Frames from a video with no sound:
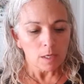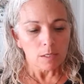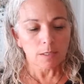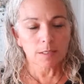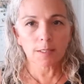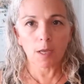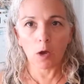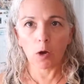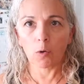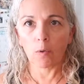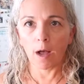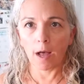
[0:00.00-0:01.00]

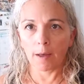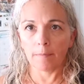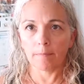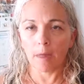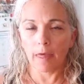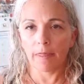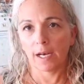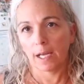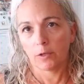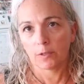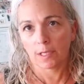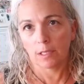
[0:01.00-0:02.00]
So and then I
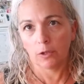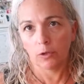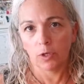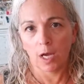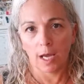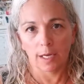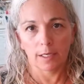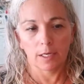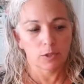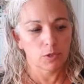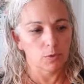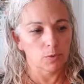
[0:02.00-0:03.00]
use a glue gun
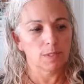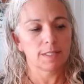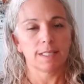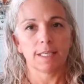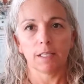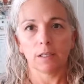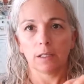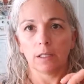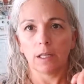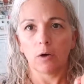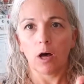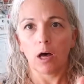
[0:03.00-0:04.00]
to
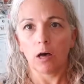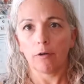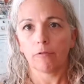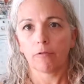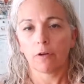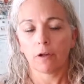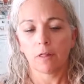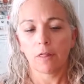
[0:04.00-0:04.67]
seal off